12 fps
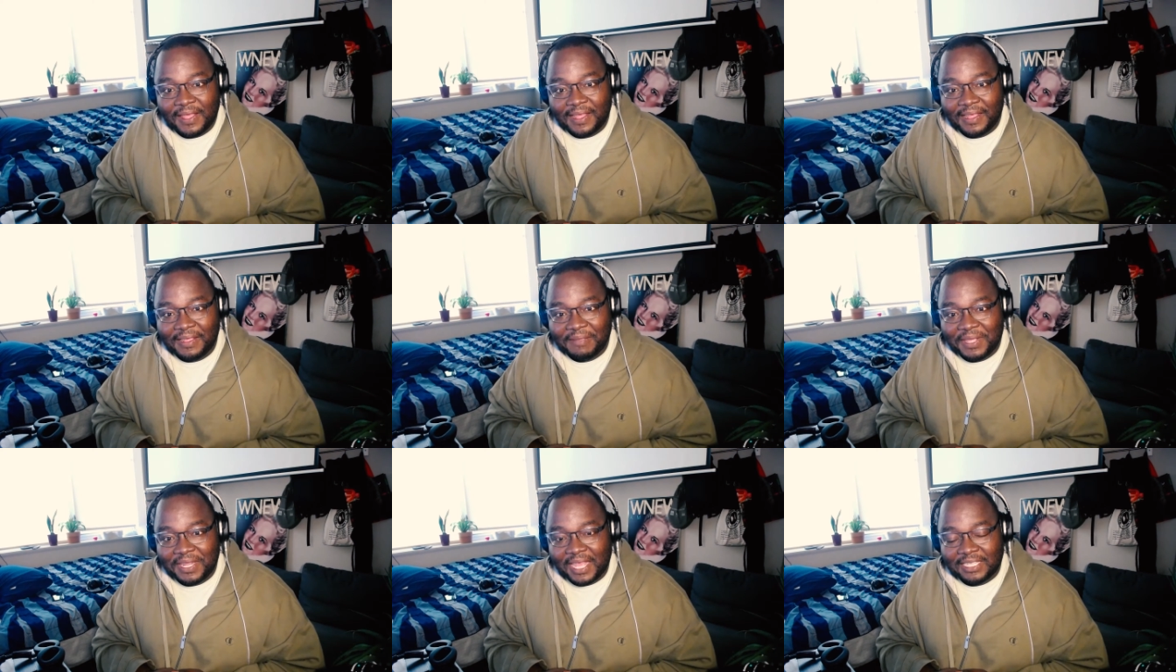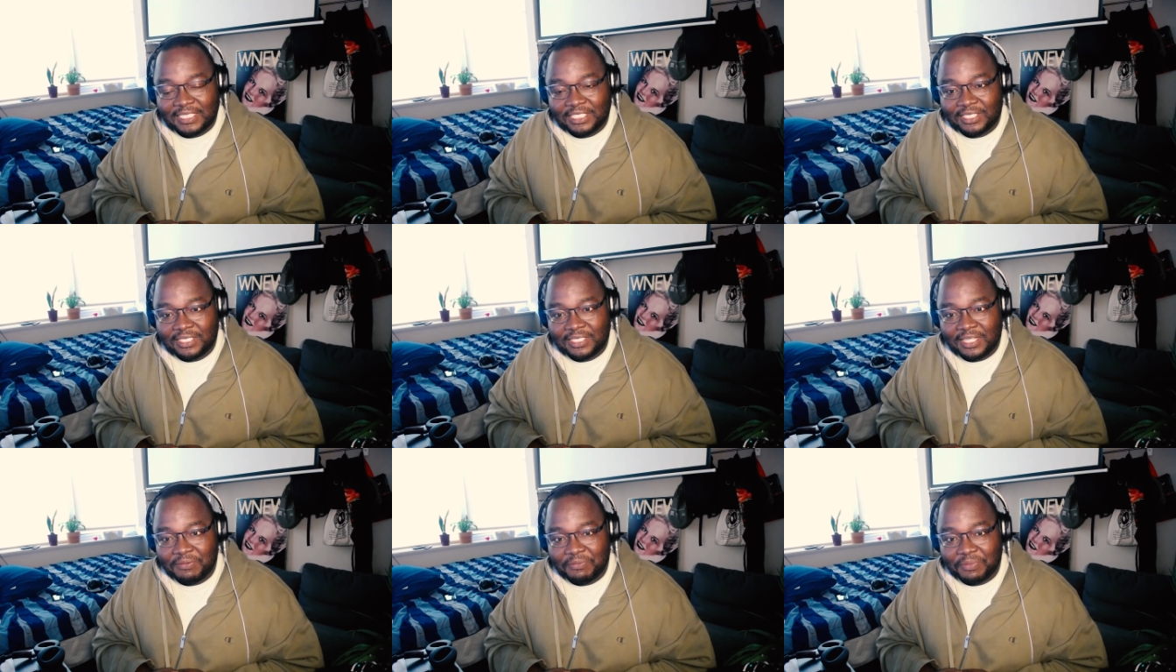I mean, that
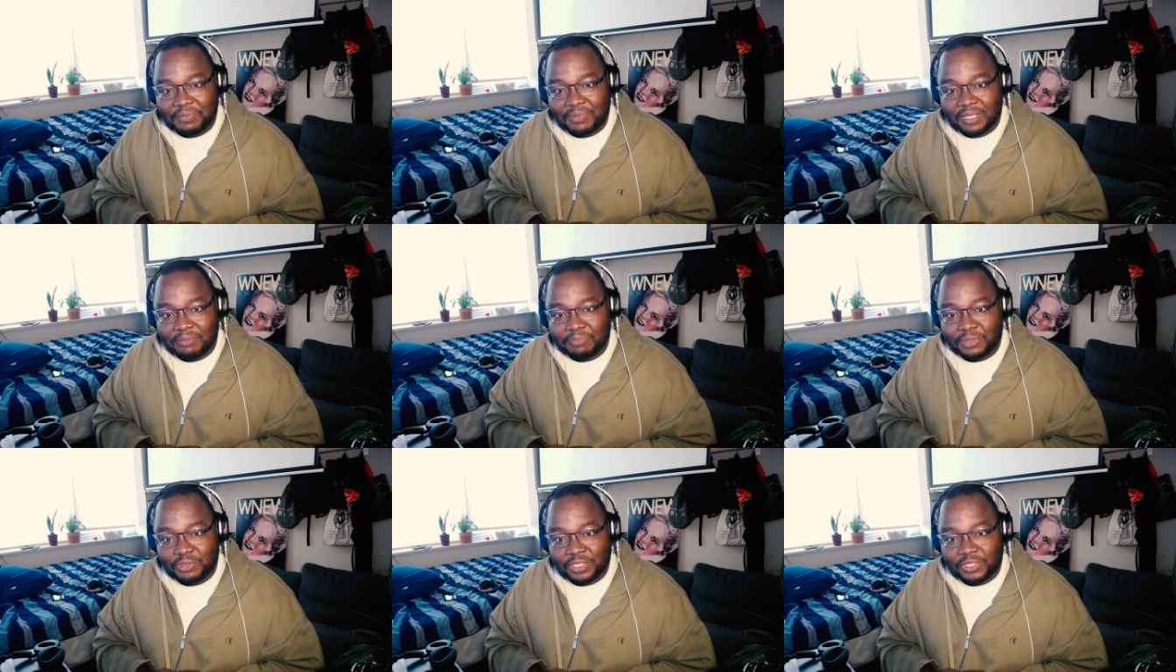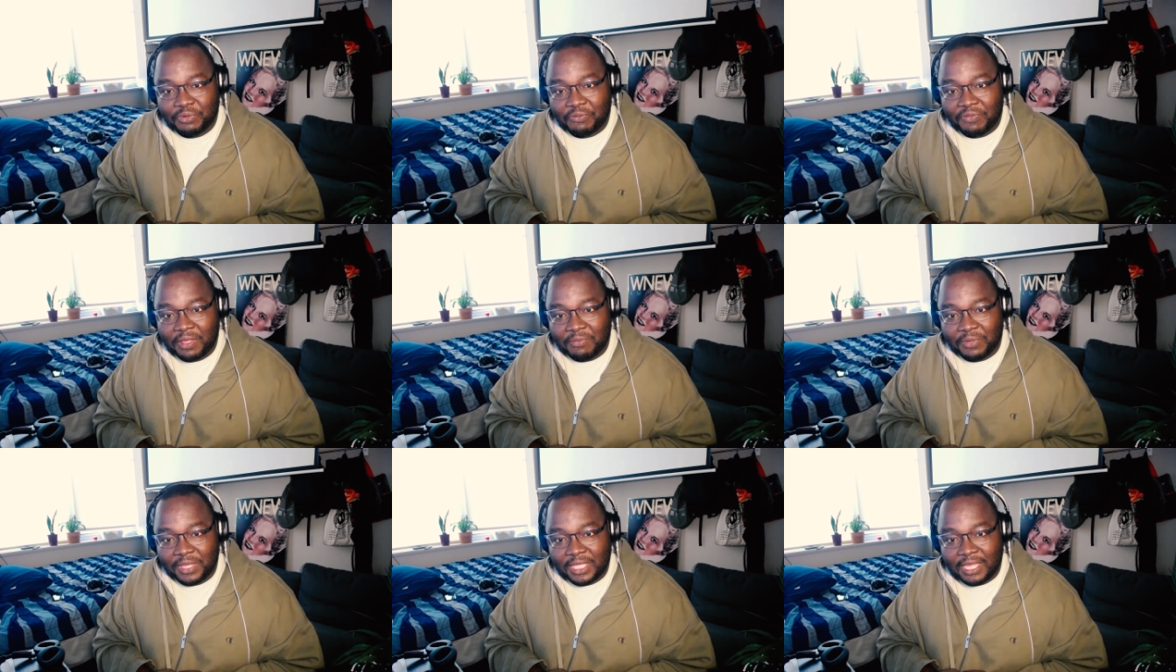scene between the two of them
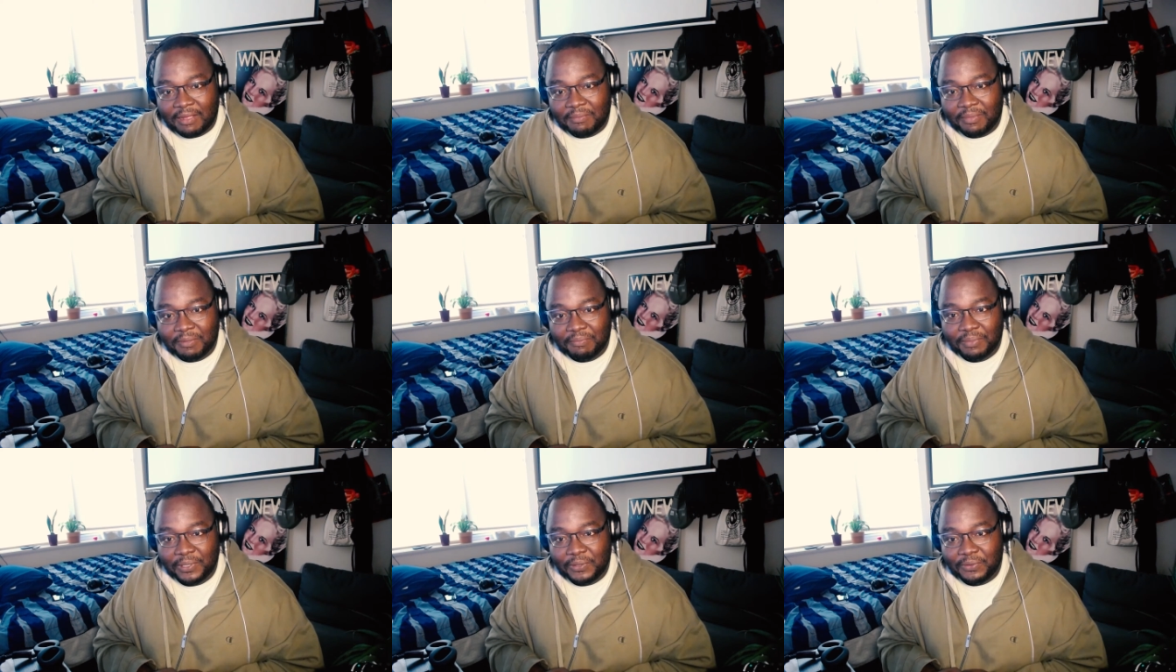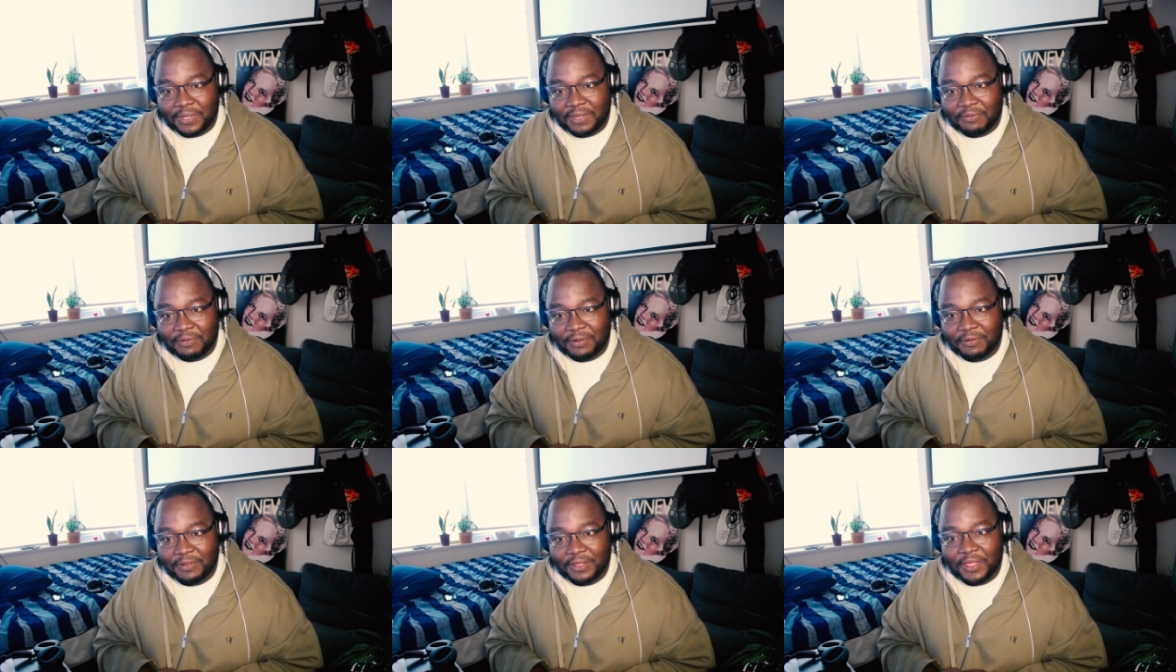with the um, blue and the
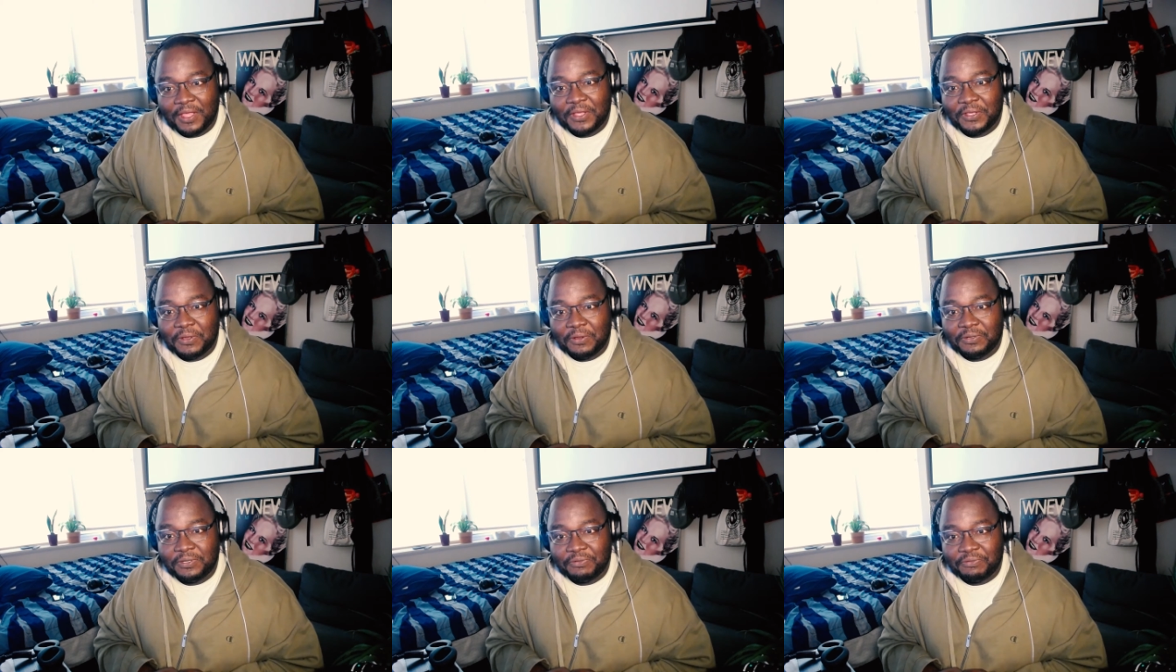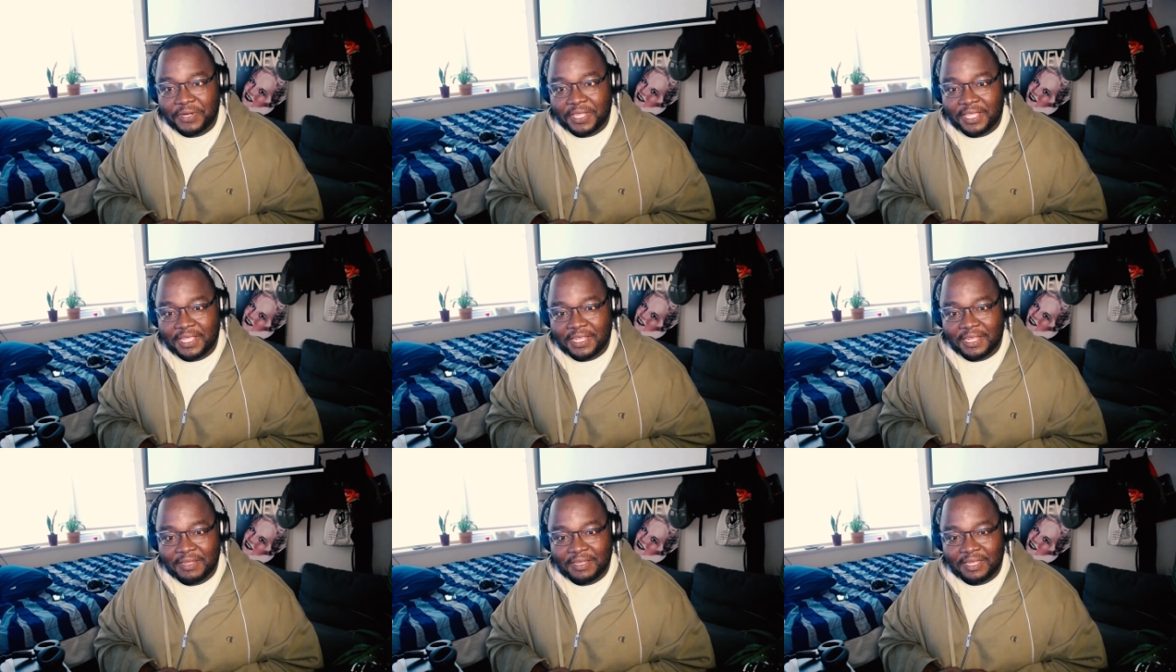golden ring,